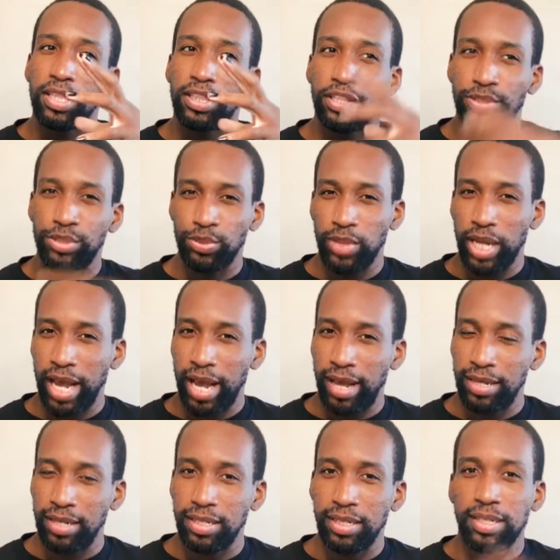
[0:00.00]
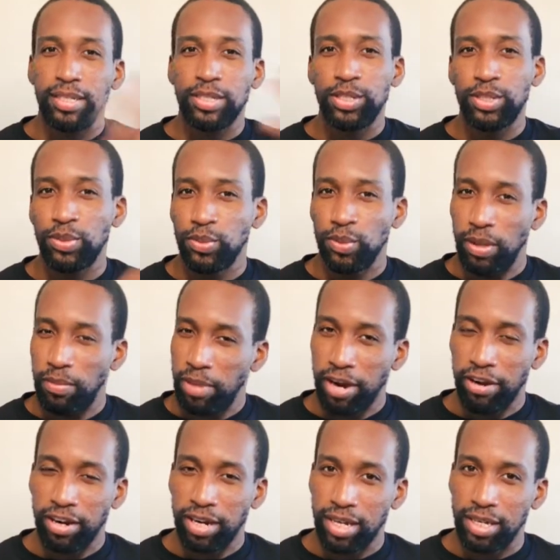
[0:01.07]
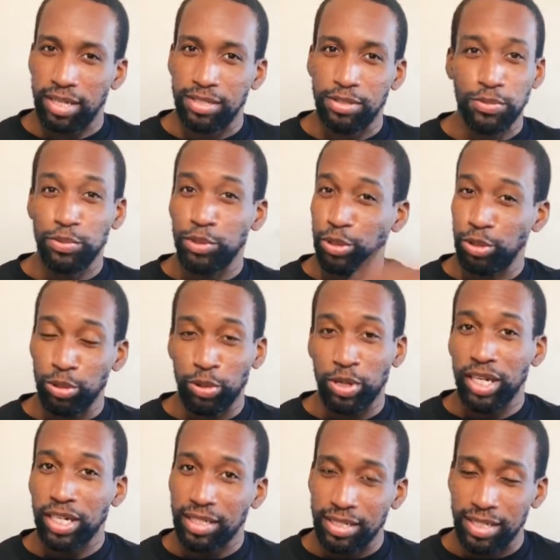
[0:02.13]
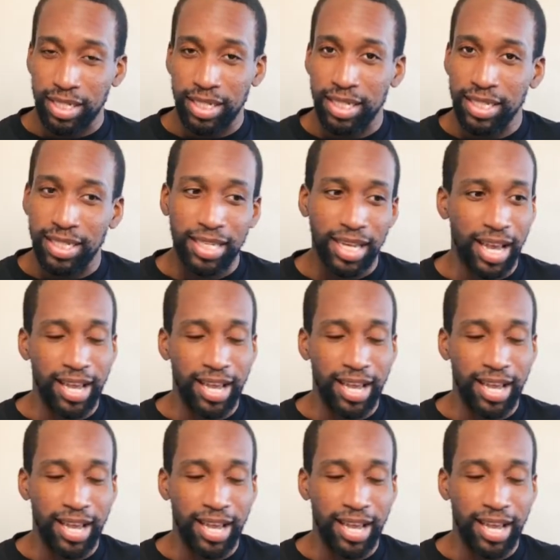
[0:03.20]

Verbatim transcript: the Sudan to America, to New York City